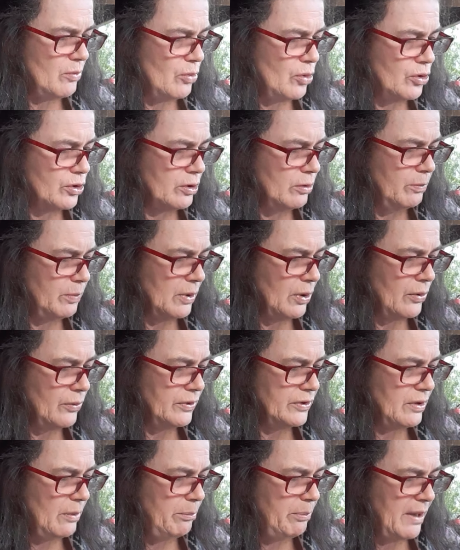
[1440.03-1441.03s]
mortal blow
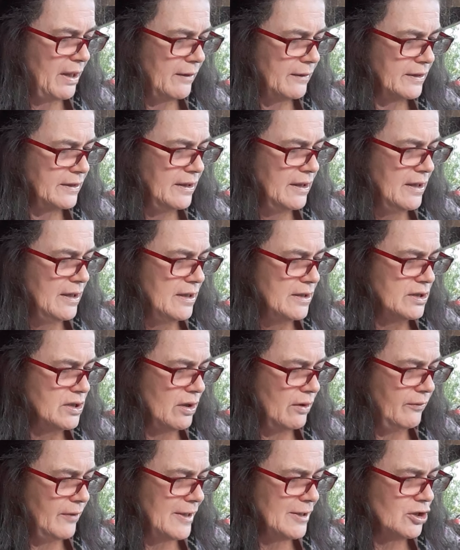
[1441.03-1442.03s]
in the belly to
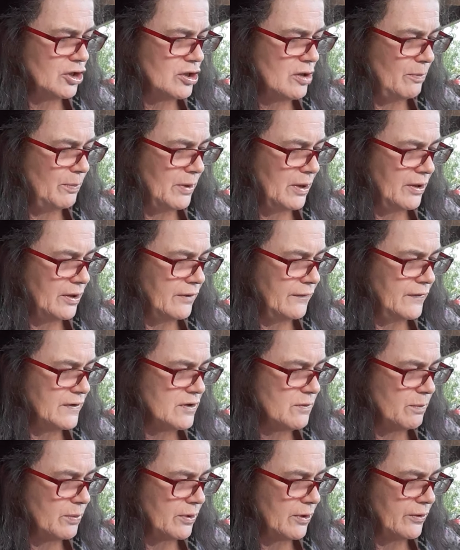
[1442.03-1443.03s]
avenge the blood of his
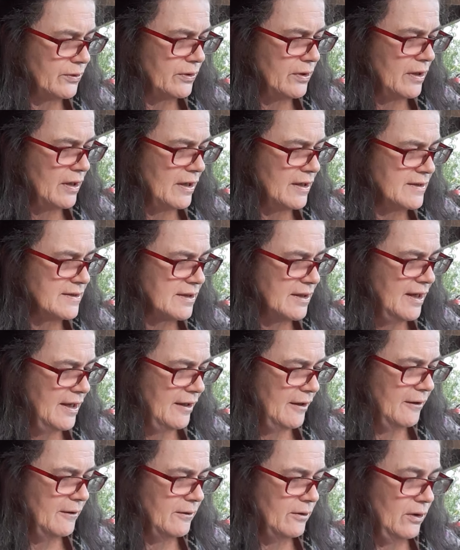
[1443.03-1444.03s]
brother
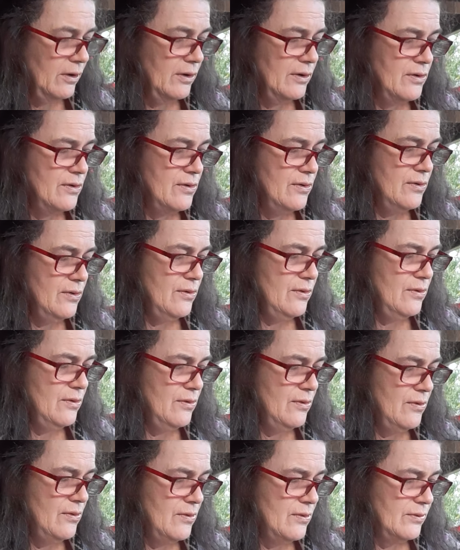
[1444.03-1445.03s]
Asahel.
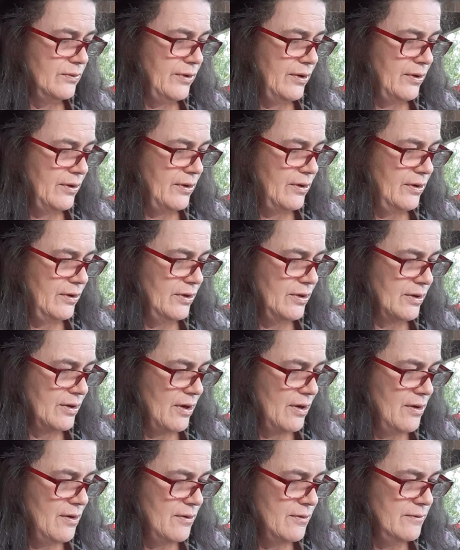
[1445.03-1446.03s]
Oh, there you
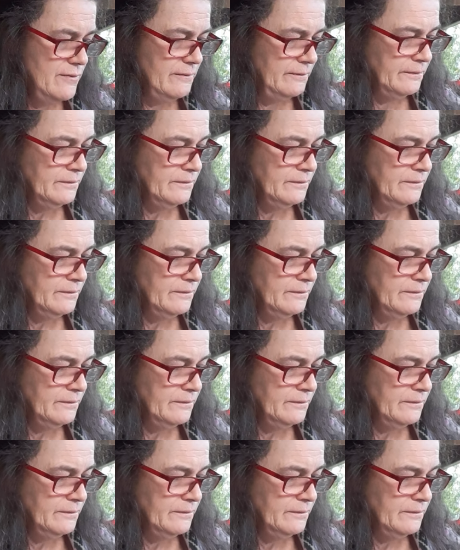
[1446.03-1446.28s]
go.